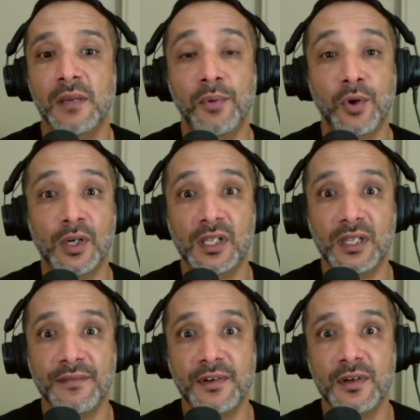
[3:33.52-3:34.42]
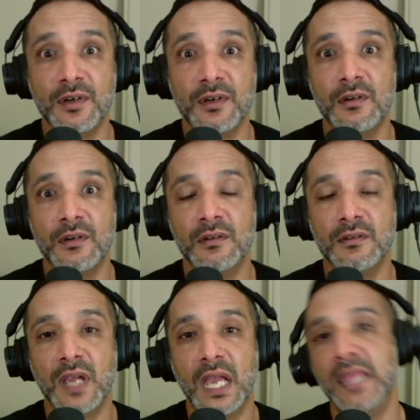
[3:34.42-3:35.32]
pork liver,
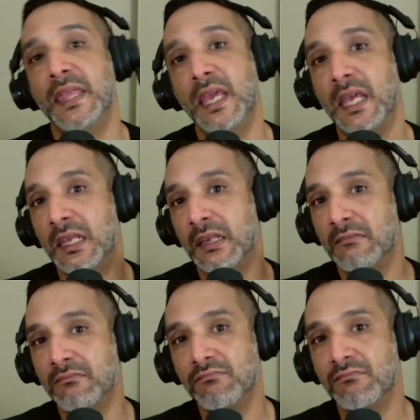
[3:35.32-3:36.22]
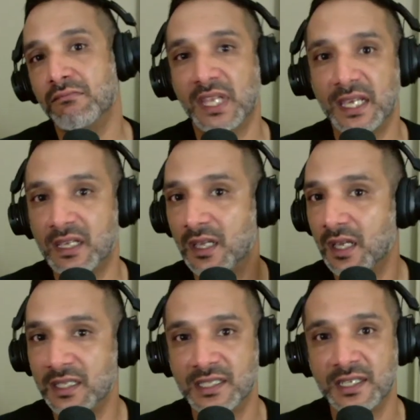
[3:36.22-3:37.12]
and then like
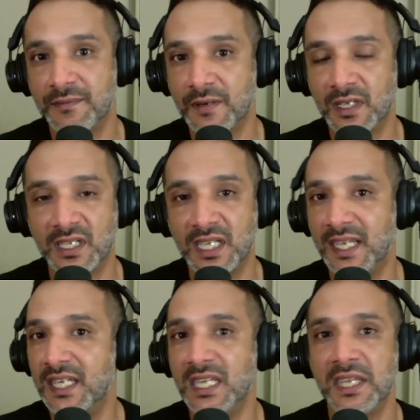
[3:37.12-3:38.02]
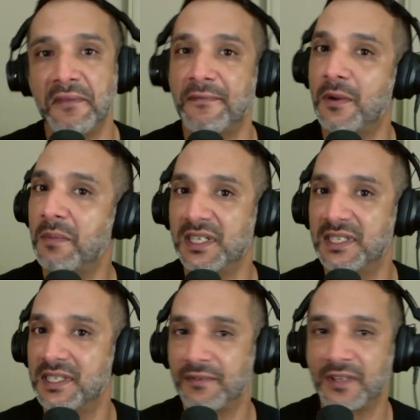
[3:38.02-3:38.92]
a different kidney from a
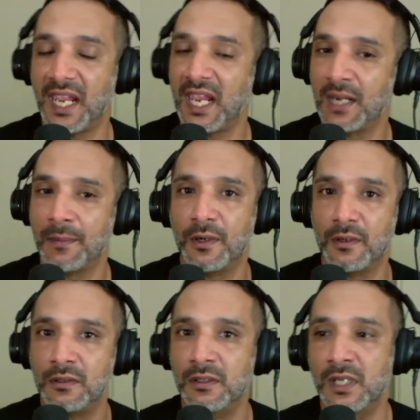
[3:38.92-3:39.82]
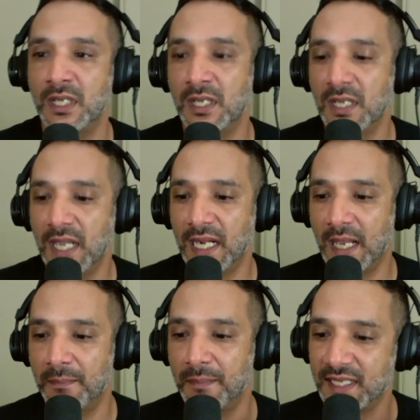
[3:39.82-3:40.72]
different animal, and
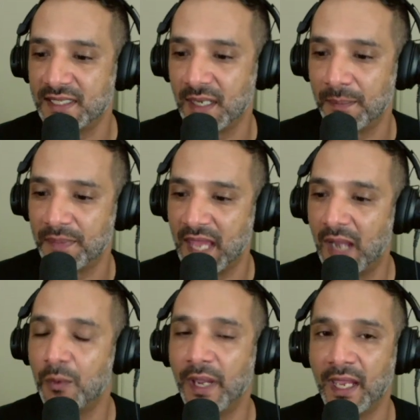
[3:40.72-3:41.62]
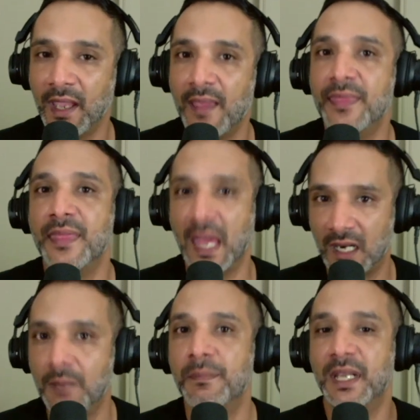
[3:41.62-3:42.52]
I mix it up that way. And then
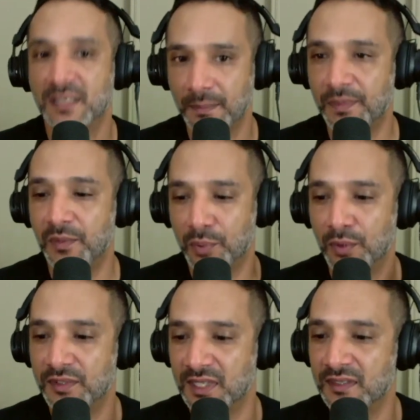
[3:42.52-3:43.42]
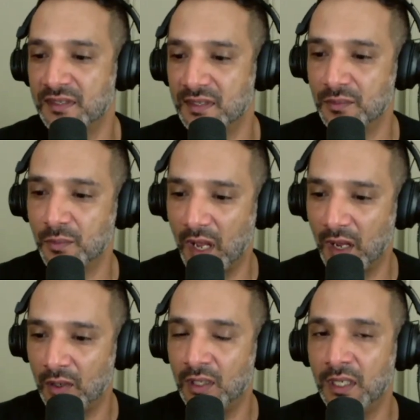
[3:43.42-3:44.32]
I'll mix up the proteins as
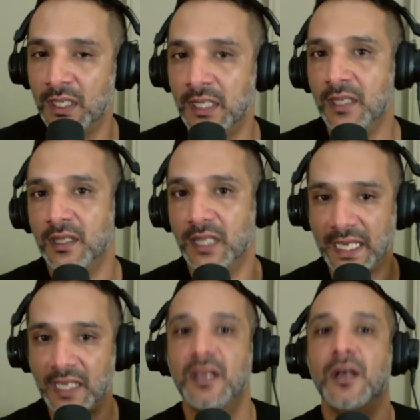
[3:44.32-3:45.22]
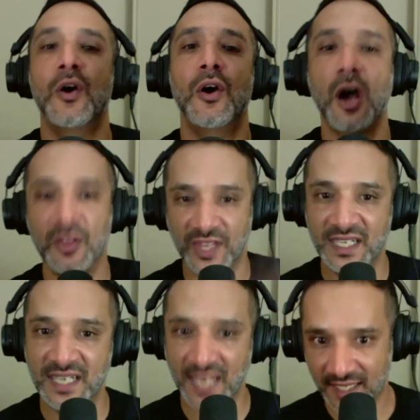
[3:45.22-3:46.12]
well, like on the
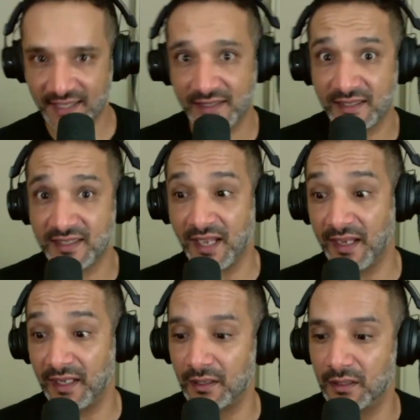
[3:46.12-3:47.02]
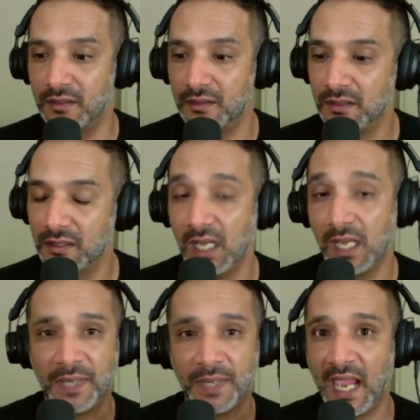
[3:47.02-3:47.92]
next cycle.
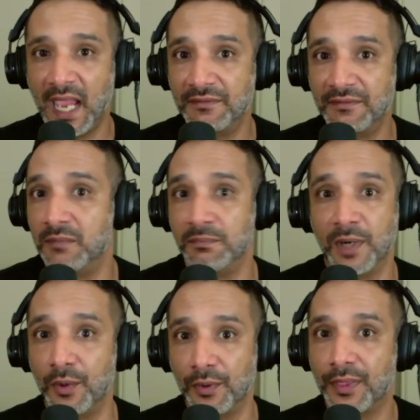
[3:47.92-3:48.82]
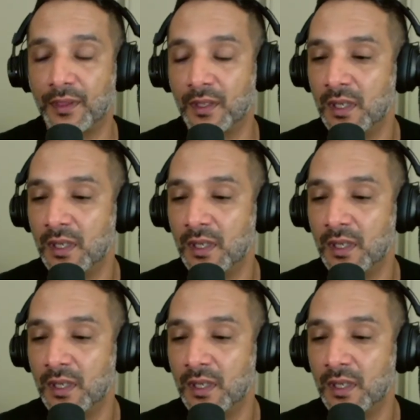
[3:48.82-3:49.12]
But I have done both.